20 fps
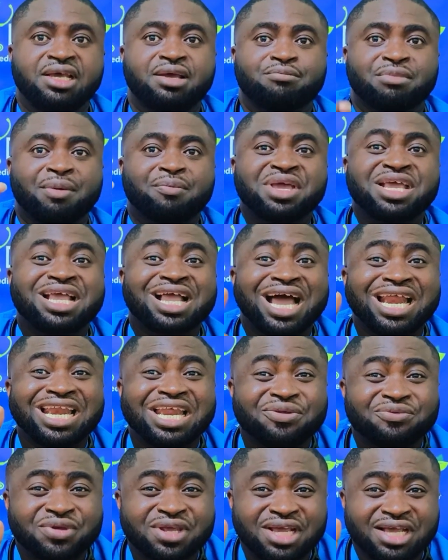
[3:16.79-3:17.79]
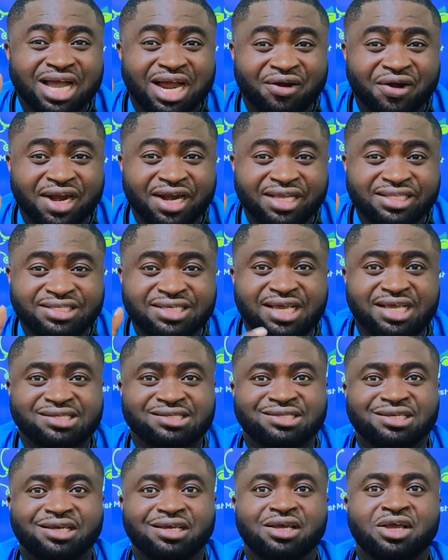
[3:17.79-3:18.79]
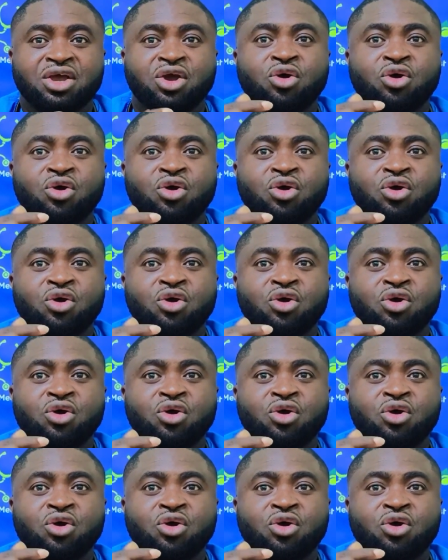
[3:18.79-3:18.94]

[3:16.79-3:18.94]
My main kind of trick say,